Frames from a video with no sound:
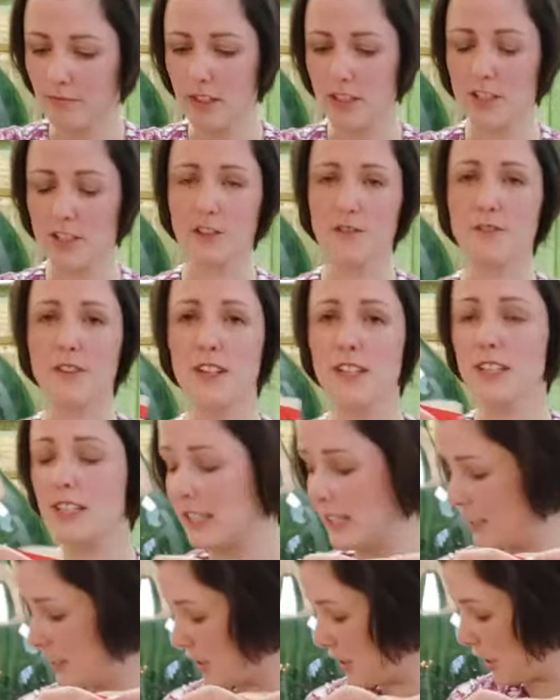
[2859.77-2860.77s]
So first
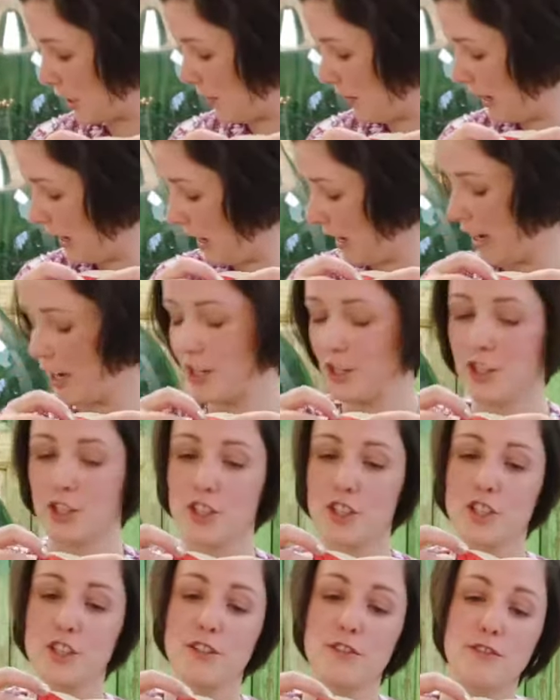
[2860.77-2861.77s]
thing to do is
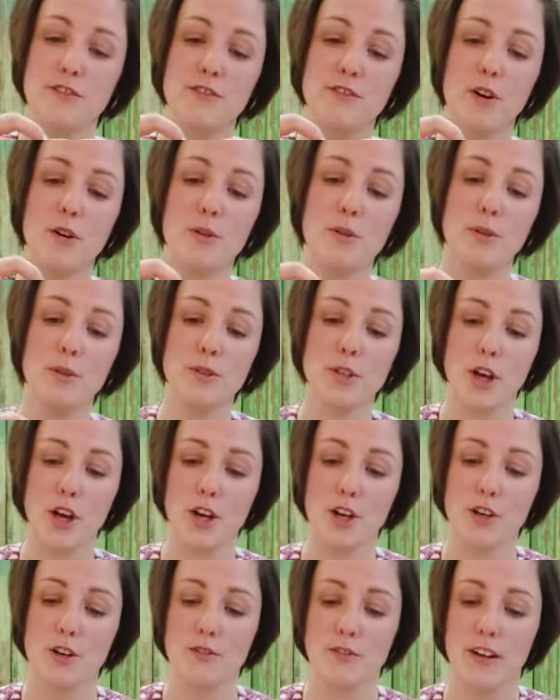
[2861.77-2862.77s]
just to fold
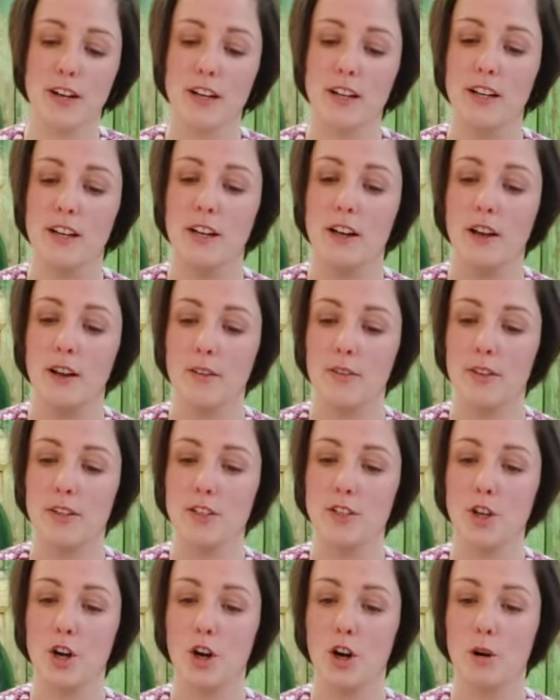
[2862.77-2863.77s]
over the
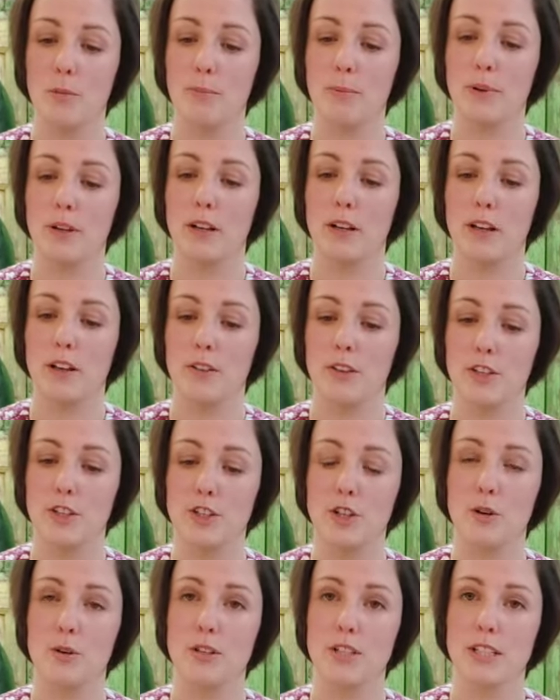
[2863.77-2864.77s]
top, the
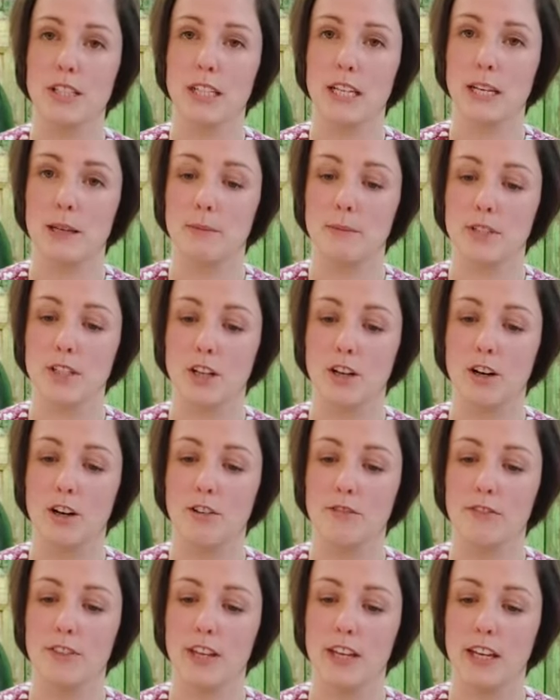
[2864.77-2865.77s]
shoulder seams
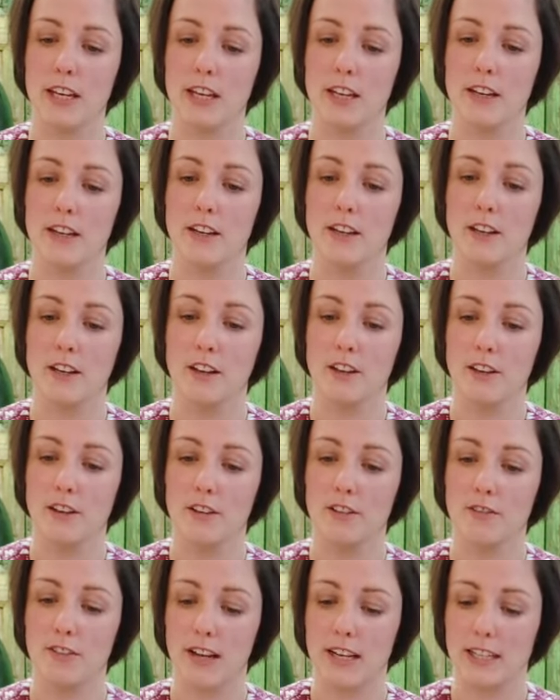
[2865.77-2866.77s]
of the
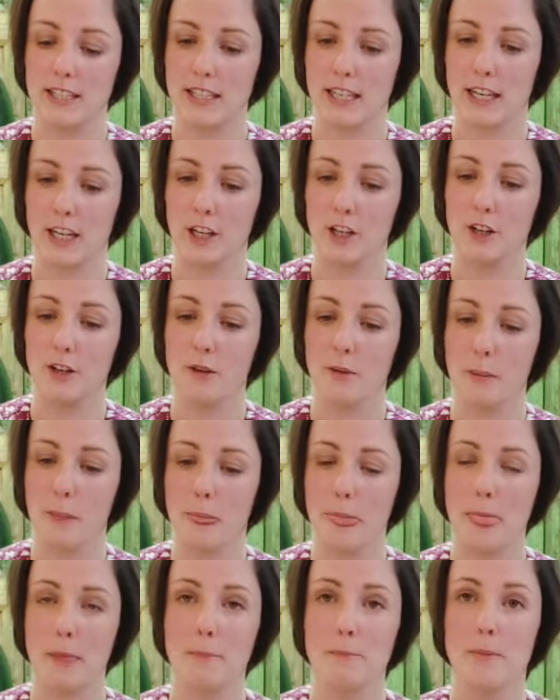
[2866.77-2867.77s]
facing
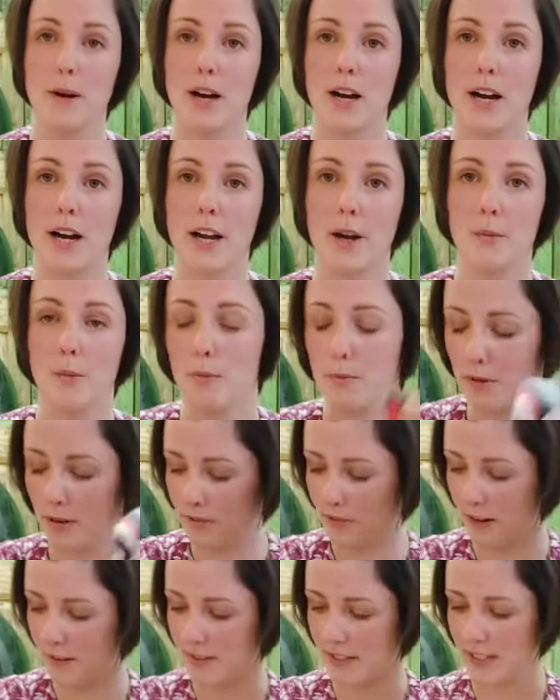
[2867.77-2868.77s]
by
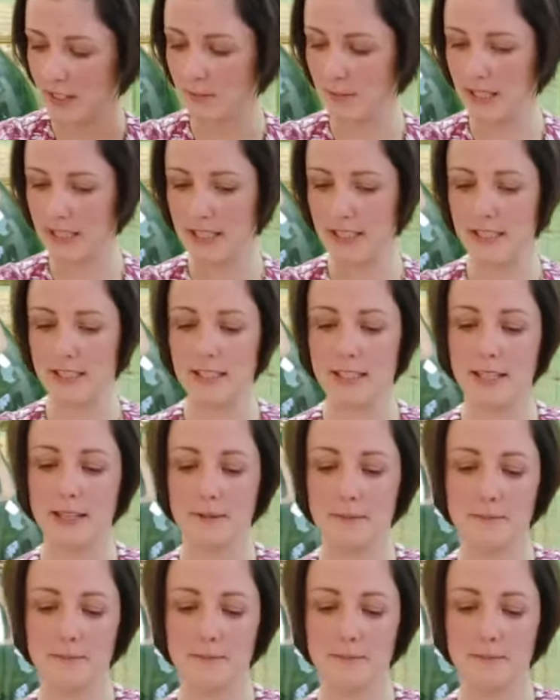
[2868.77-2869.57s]
1.5 centimetres.